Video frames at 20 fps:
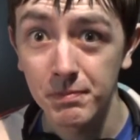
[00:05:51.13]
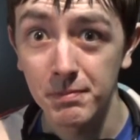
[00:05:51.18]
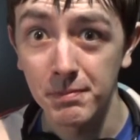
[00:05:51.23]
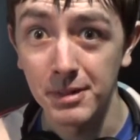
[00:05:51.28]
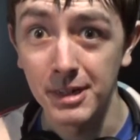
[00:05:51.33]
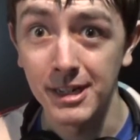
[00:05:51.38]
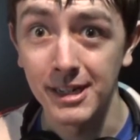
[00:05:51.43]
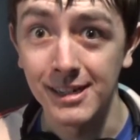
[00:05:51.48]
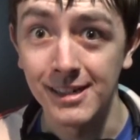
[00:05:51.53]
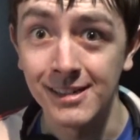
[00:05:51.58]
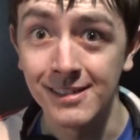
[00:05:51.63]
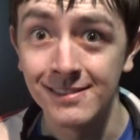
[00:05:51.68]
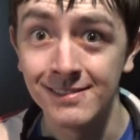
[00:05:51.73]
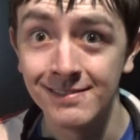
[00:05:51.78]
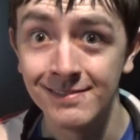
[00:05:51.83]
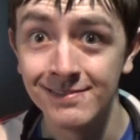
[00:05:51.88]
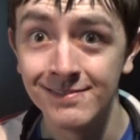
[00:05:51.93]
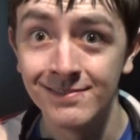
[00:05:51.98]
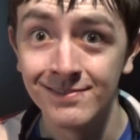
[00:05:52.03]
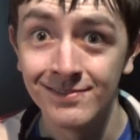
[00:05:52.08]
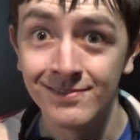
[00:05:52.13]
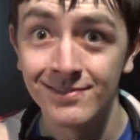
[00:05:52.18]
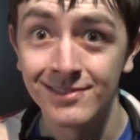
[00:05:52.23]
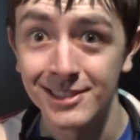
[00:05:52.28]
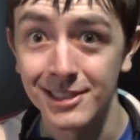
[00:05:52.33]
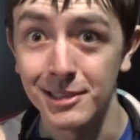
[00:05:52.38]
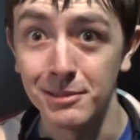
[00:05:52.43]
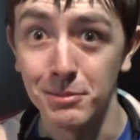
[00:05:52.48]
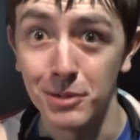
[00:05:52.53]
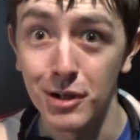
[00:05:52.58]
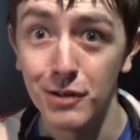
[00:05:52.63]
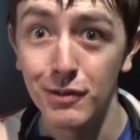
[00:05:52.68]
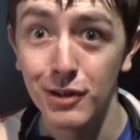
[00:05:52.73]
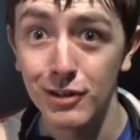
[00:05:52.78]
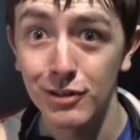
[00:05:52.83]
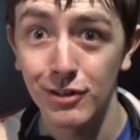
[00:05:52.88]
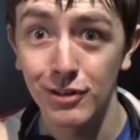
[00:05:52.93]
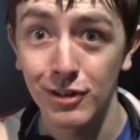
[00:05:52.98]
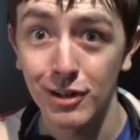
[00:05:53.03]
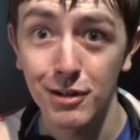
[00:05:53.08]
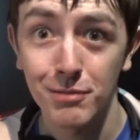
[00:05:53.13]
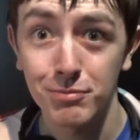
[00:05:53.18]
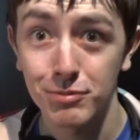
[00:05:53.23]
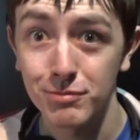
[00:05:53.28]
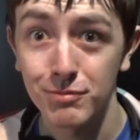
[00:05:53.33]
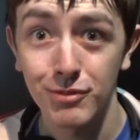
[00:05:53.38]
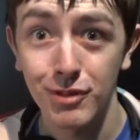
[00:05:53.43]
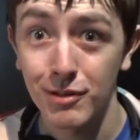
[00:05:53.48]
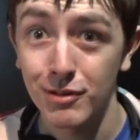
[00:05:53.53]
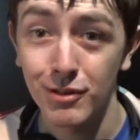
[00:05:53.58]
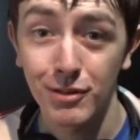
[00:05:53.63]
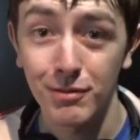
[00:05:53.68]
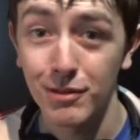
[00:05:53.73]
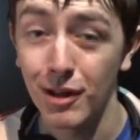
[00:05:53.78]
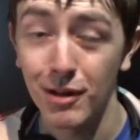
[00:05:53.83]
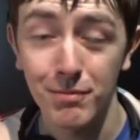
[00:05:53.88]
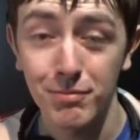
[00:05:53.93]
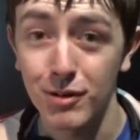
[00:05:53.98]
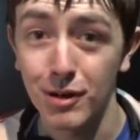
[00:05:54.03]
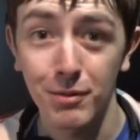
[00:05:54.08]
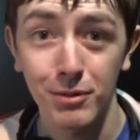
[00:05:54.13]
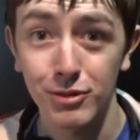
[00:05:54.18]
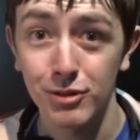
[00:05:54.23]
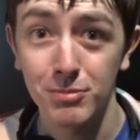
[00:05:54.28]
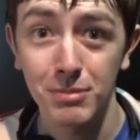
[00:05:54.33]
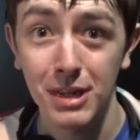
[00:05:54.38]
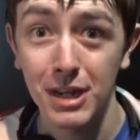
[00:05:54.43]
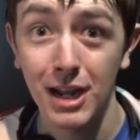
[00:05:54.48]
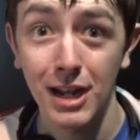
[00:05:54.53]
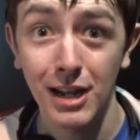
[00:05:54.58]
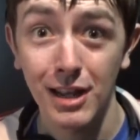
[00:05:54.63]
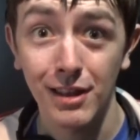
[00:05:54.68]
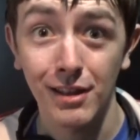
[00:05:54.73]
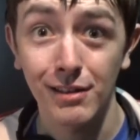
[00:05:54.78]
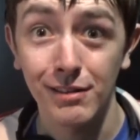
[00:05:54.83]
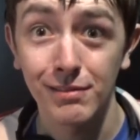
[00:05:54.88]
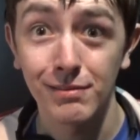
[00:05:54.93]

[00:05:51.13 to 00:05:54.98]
But the movies are not promising me anything.